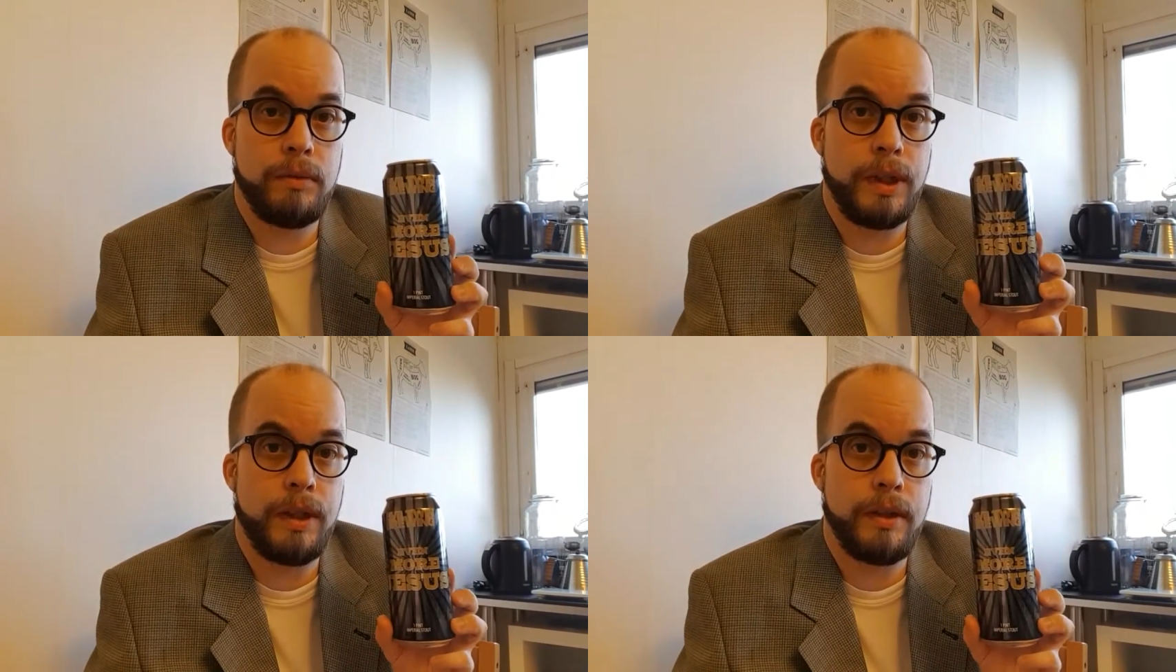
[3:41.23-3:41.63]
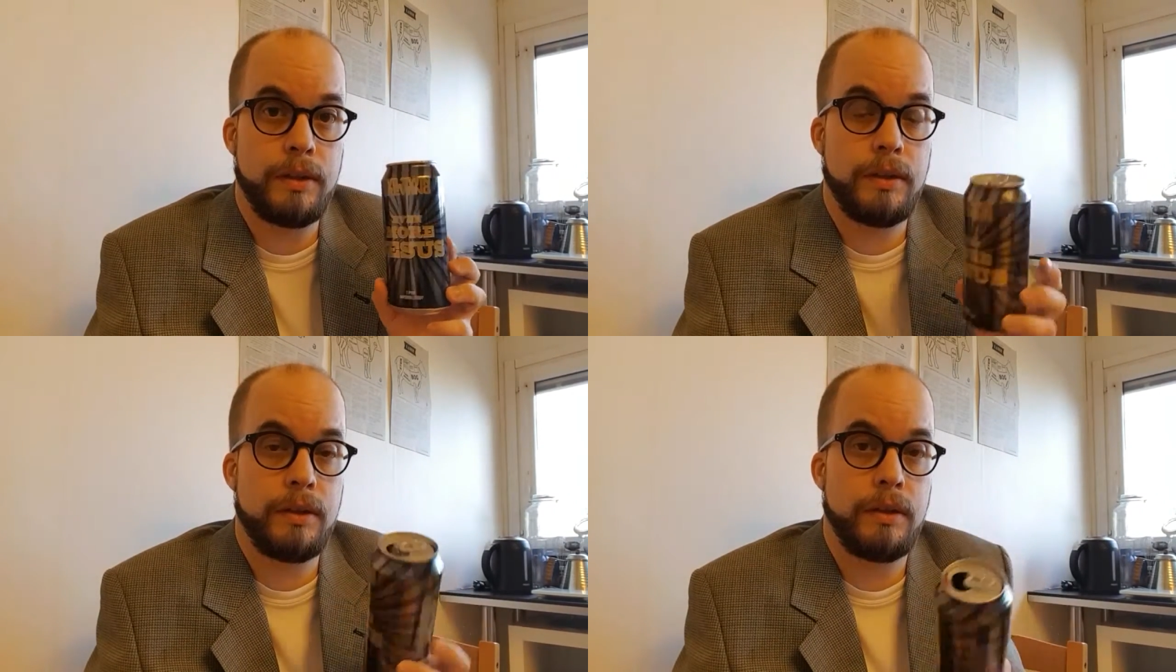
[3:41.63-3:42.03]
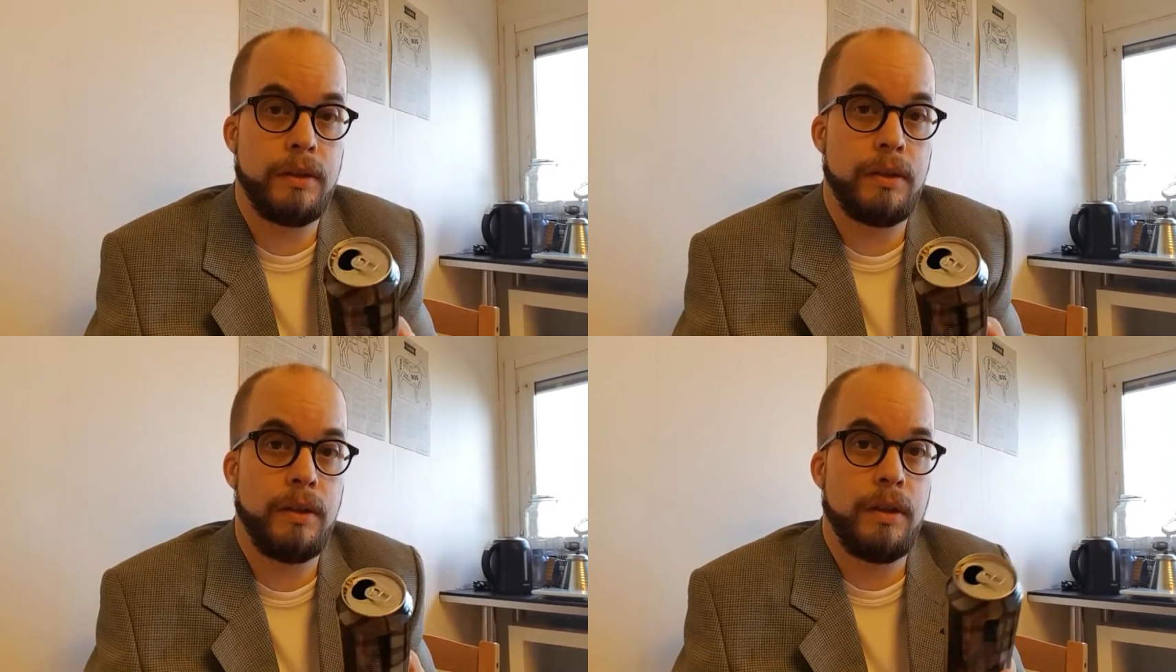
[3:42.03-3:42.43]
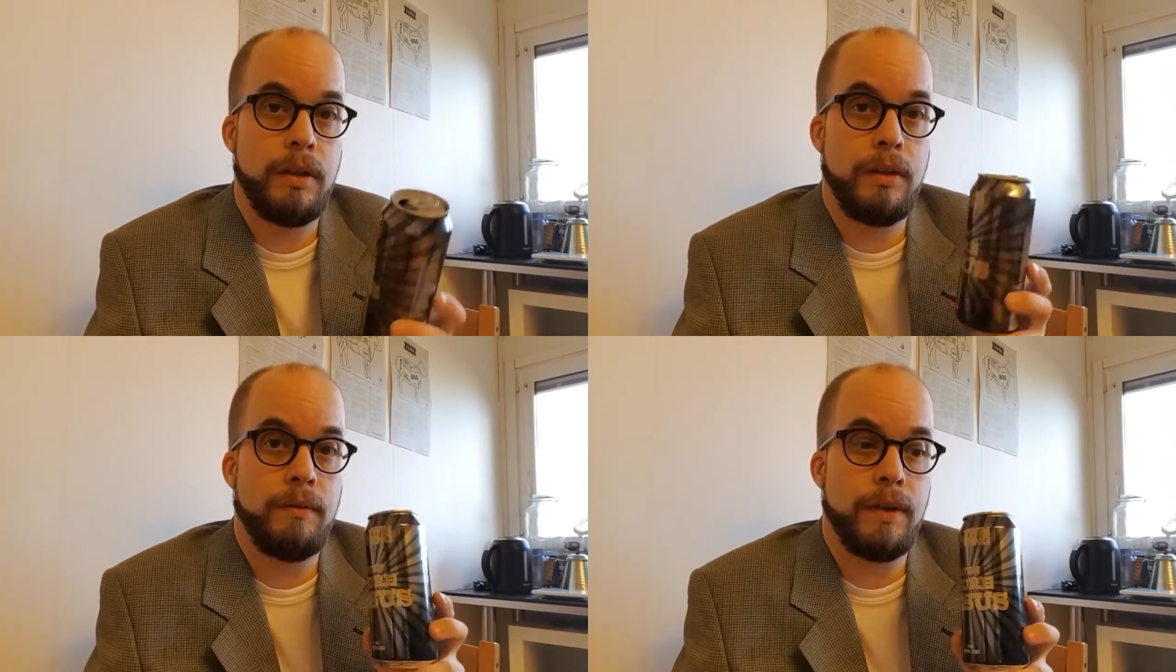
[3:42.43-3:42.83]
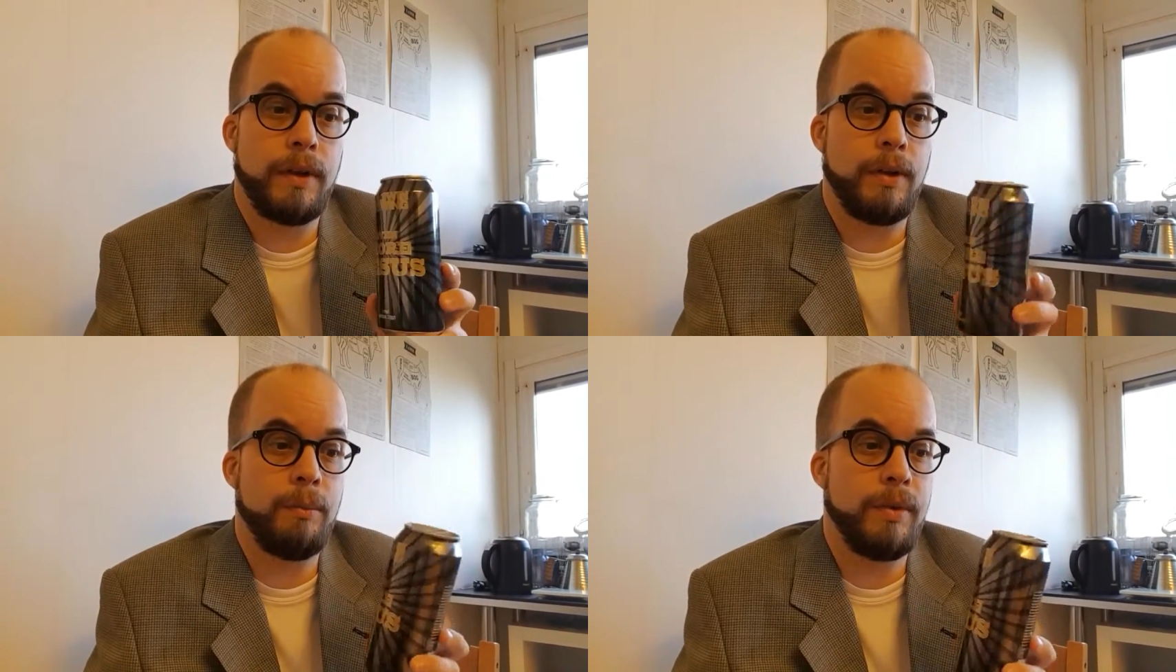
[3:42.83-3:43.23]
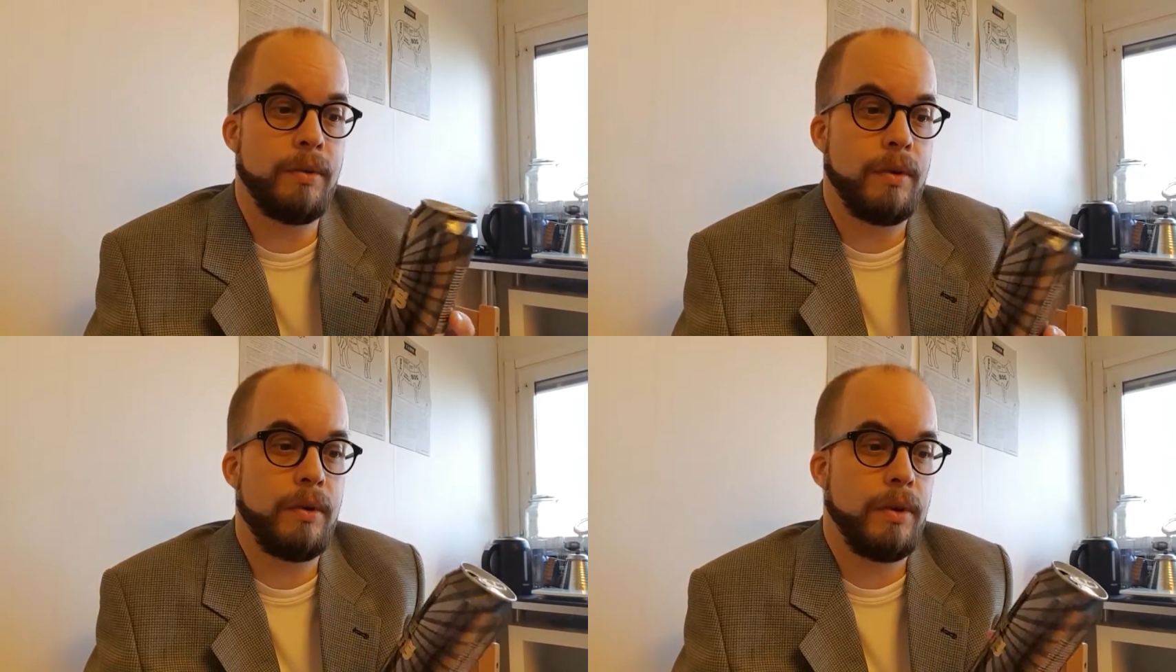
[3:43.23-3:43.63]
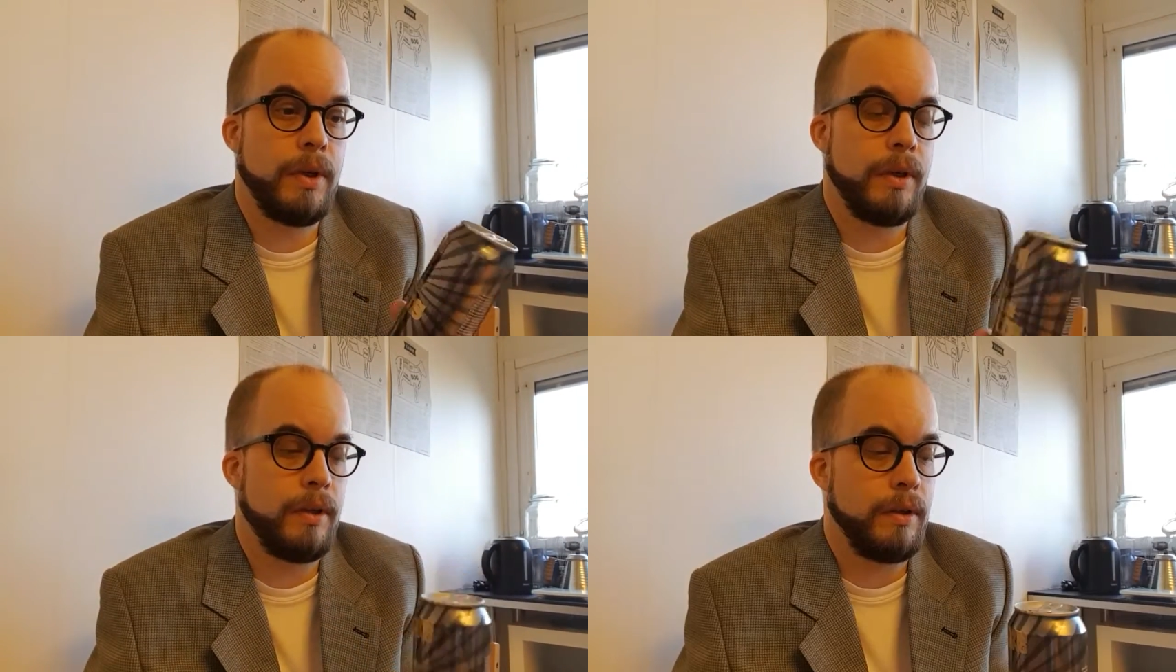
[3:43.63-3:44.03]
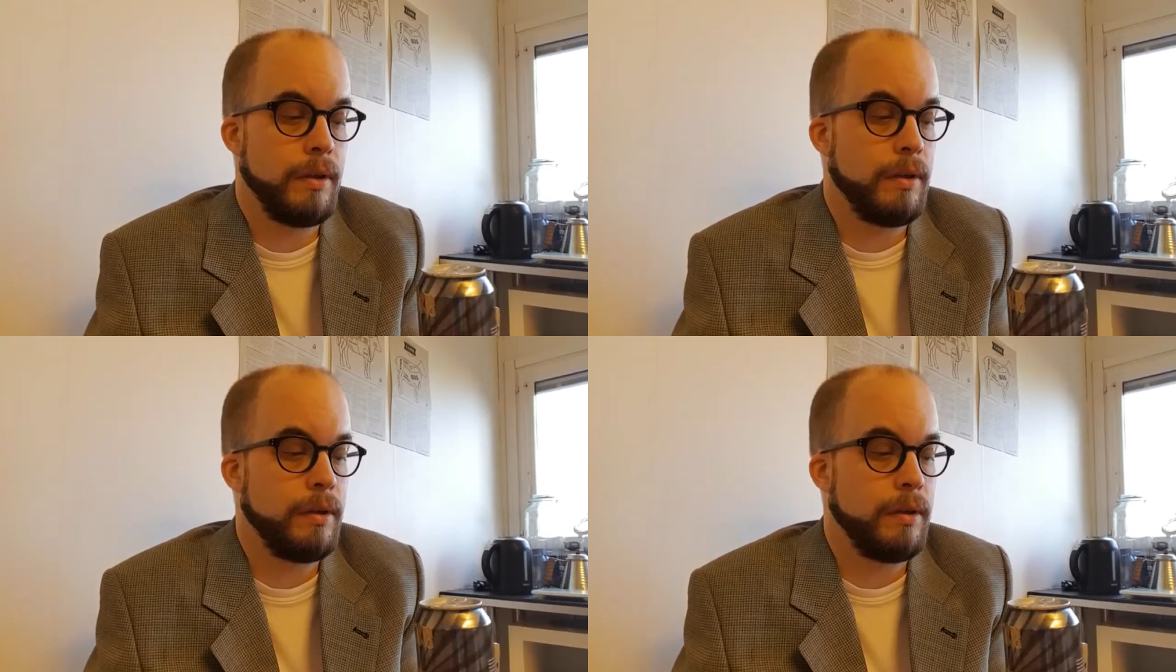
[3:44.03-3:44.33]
he is a very good brewer, and